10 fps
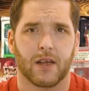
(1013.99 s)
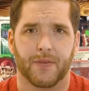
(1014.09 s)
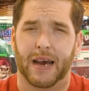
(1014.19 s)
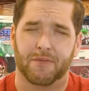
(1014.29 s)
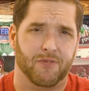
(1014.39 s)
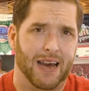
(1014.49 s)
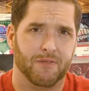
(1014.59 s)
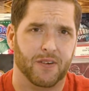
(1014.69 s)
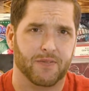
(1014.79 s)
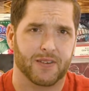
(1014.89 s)
That
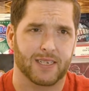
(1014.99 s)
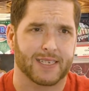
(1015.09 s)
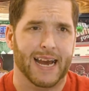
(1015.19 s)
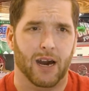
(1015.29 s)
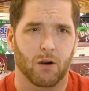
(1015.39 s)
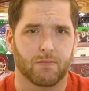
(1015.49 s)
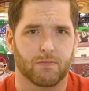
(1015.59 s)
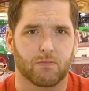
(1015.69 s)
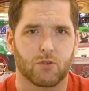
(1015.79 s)
$550 is now